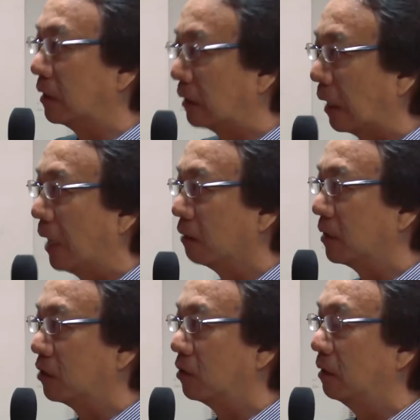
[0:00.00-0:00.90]
the
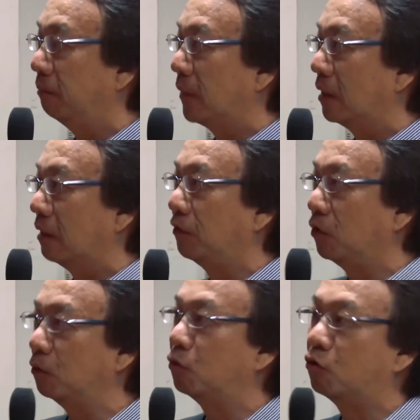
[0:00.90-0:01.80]
language. If
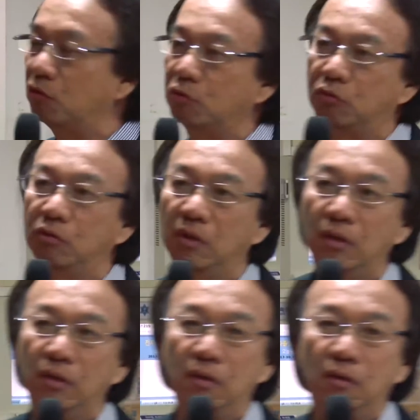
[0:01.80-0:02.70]
you do
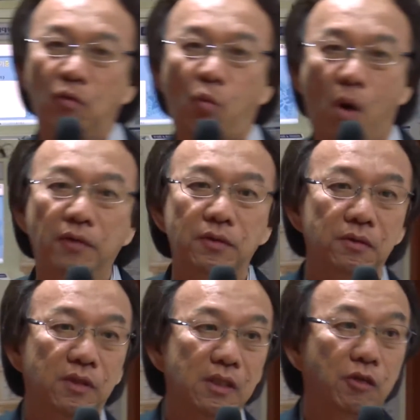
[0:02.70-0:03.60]
want to
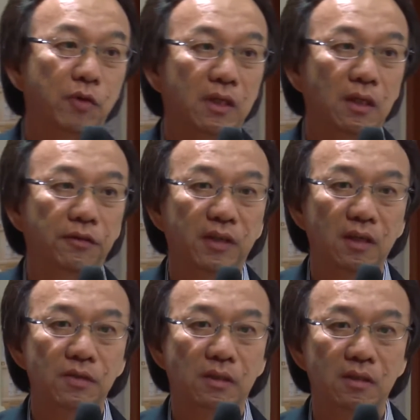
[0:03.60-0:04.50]
teach critical thinking
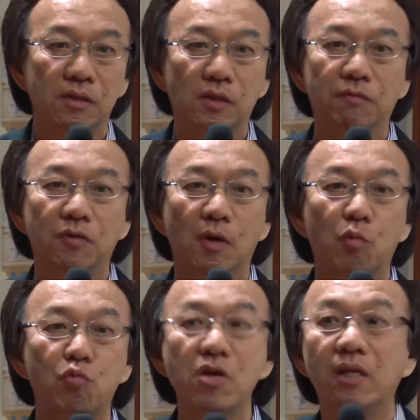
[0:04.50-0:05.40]
skills, if you're
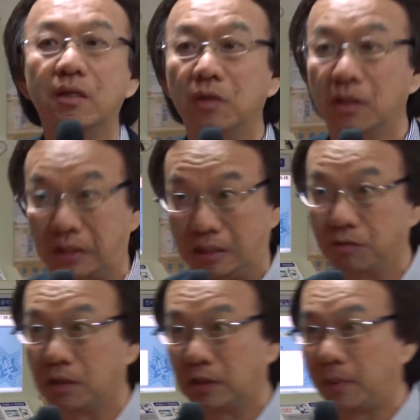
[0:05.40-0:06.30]
really, really
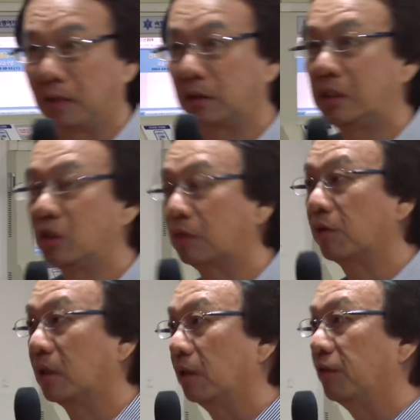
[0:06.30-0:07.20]
serious about teaching
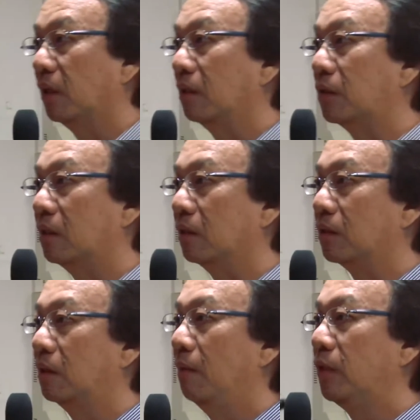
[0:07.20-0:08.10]
critical thinking
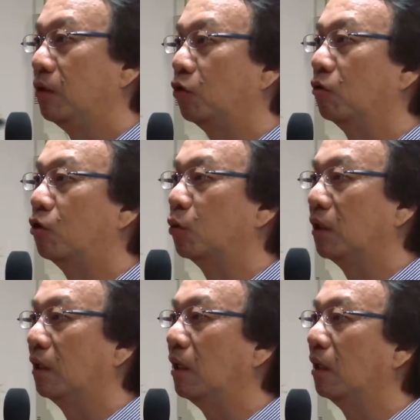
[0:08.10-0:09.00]
skills, you should do it
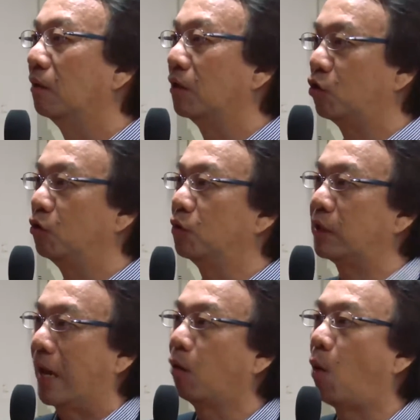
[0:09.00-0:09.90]
in the student's
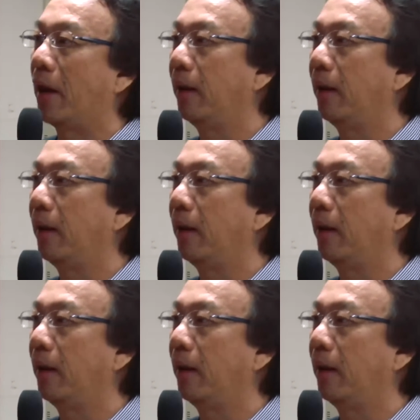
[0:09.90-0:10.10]
L1,